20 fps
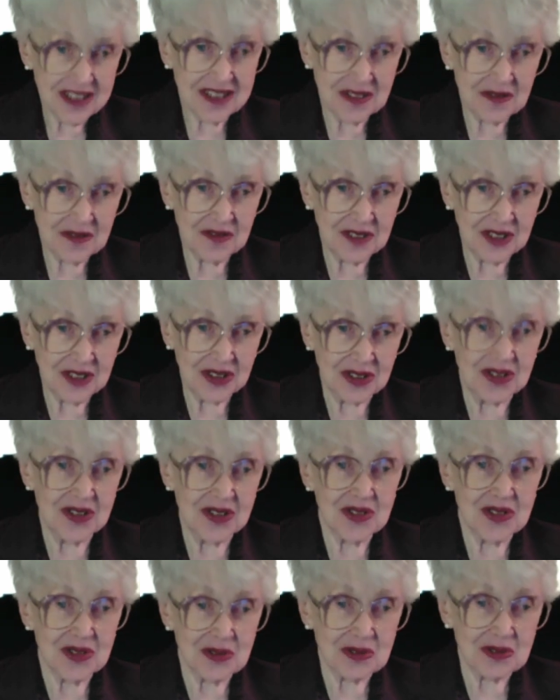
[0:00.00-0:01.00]
figures,
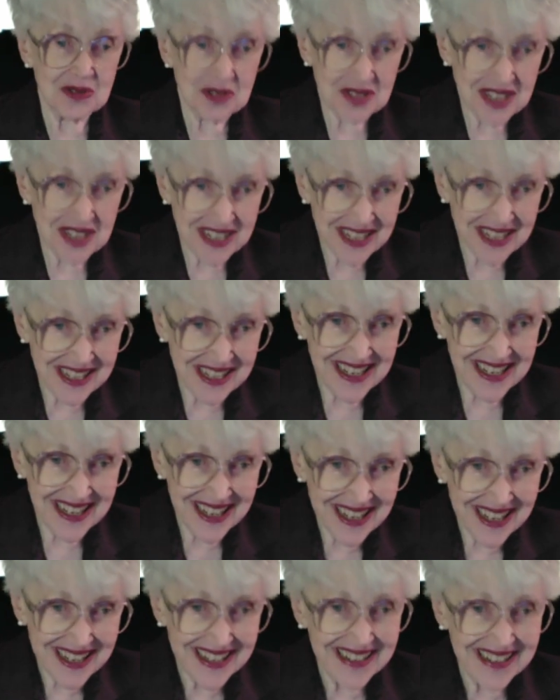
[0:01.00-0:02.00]
to say,
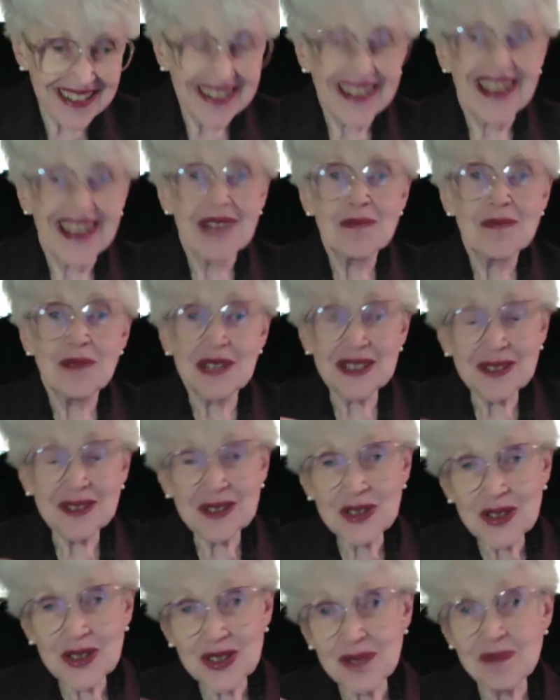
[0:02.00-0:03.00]
hey,
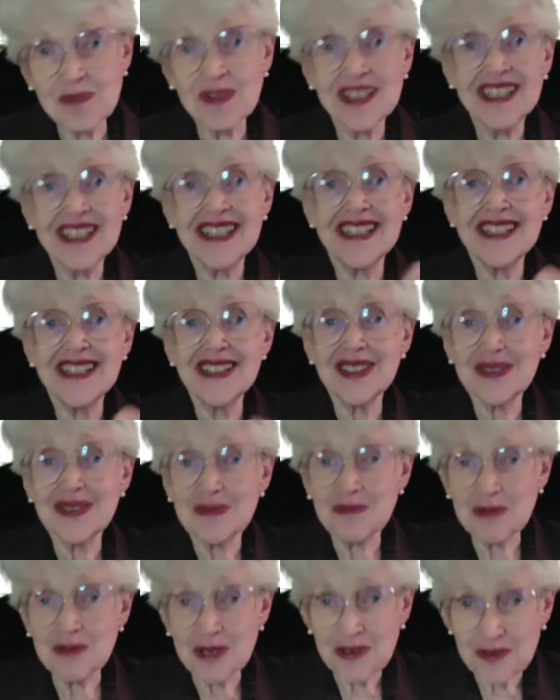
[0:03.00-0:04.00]
partnership is
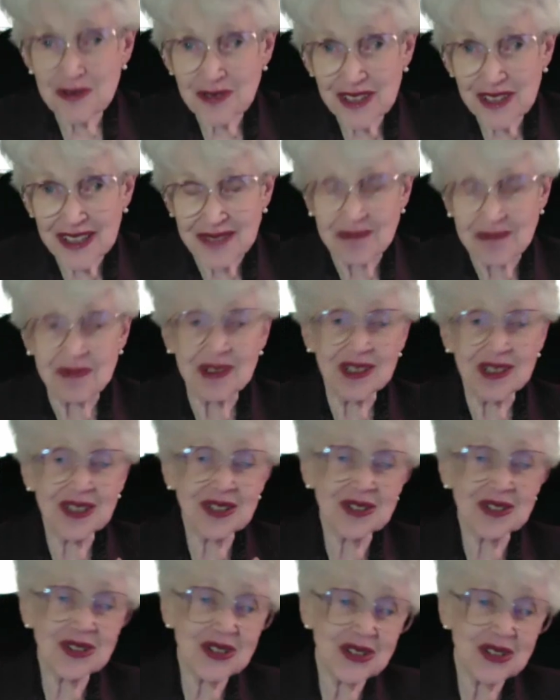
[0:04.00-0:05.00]
more fun,
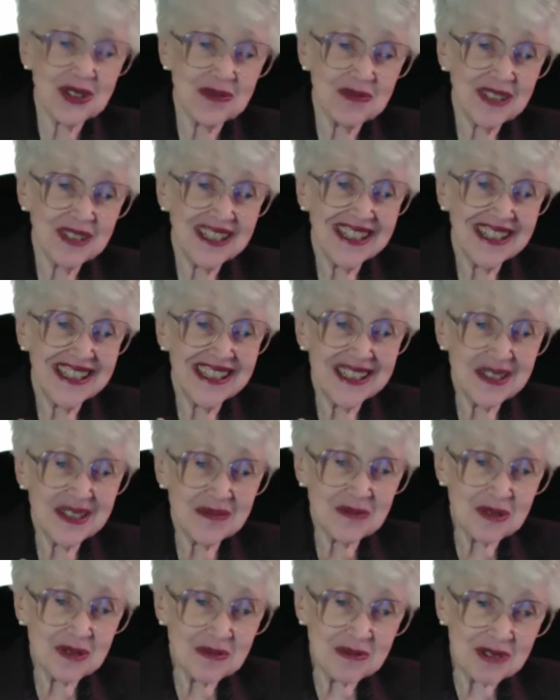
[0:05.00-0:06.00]
partnership is
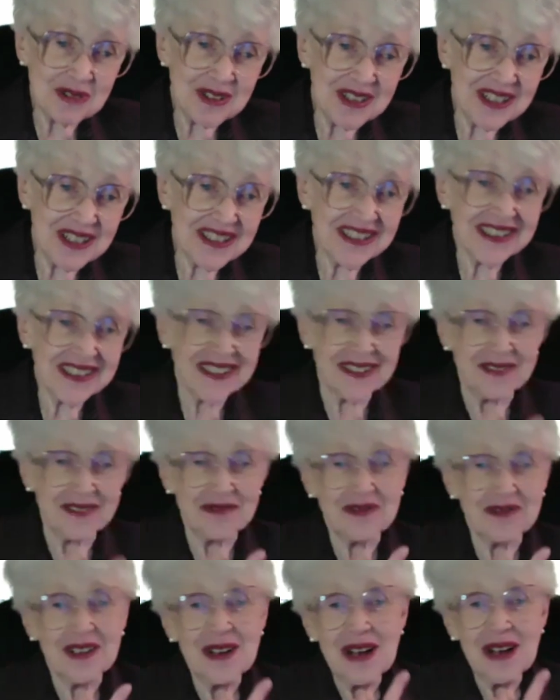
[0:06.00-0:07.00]
more productive,
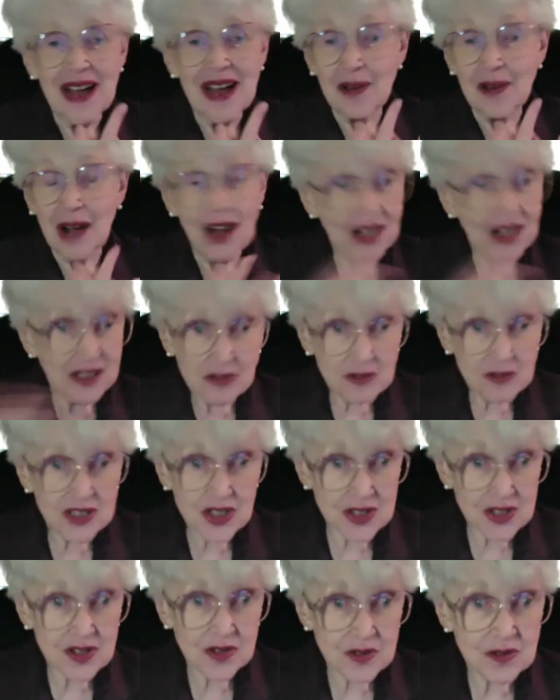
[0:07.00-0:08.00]
all of which
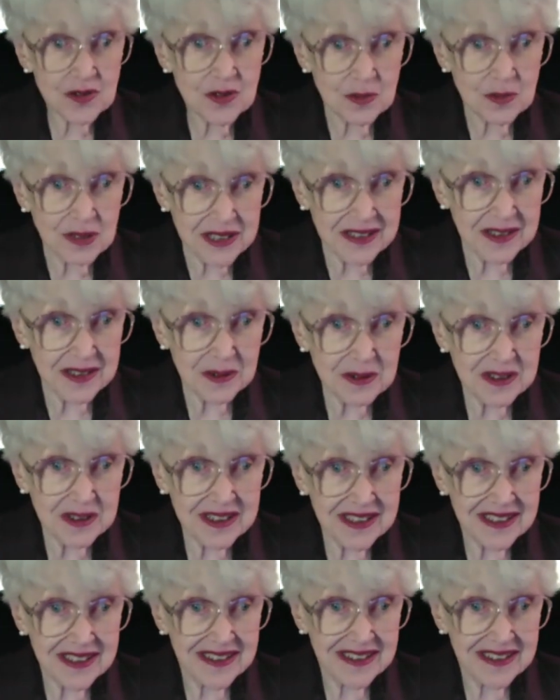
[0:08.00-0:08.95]
is true, by the way.